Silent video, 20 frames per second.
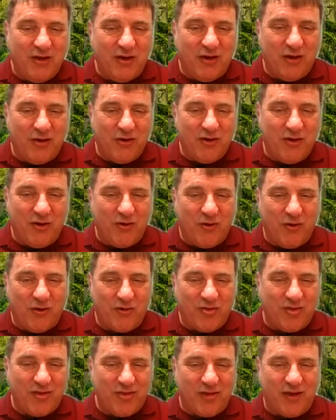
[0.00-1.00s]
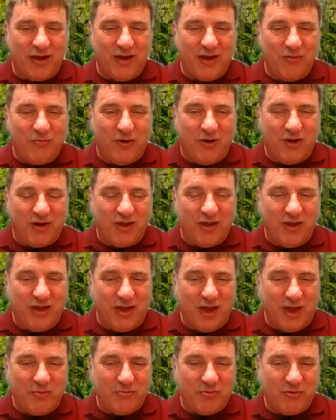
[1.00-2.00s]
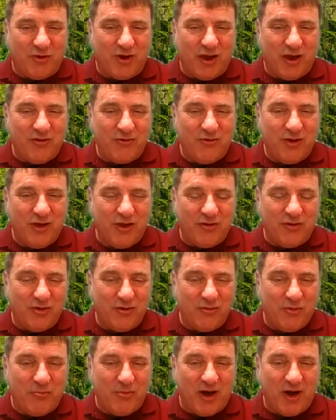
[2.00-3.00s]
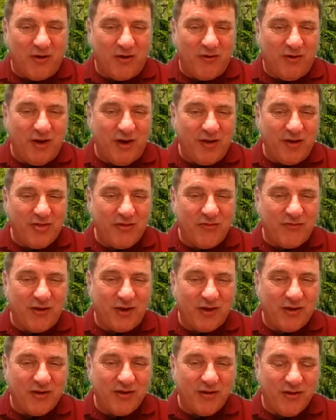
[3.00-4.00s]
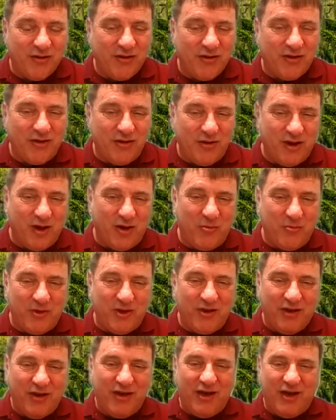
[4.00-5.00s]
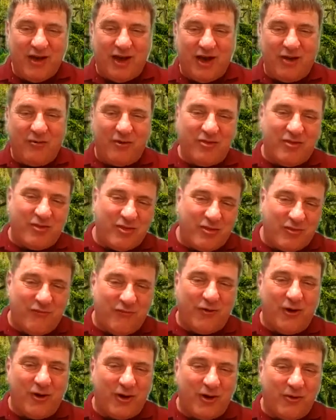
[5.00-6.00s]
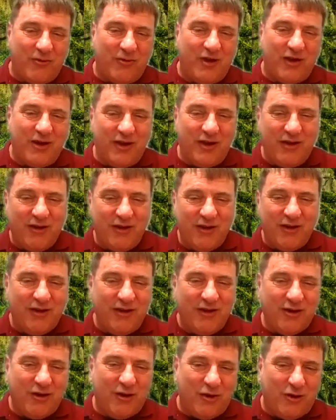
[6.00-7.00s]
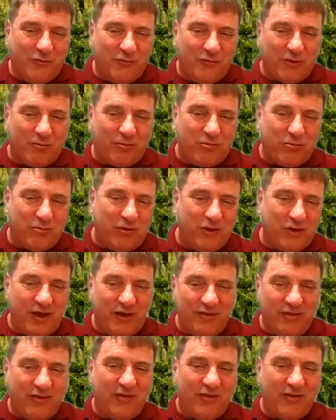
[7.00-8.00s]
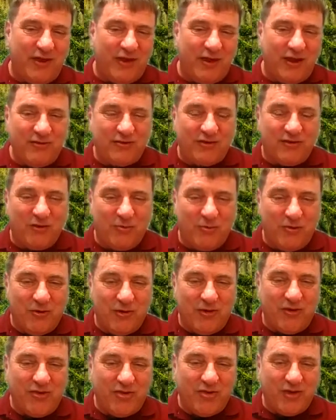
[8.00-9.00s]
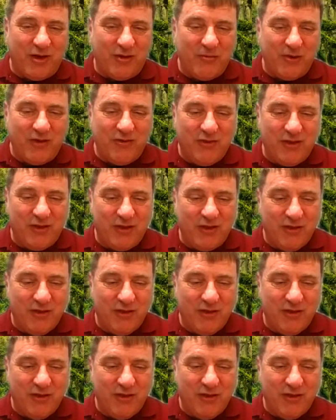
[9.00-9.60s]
of course, since I didn't want to camp directly under the power lines, if I couldn't help it, I was as far away over right to the edge of the woods. I mean,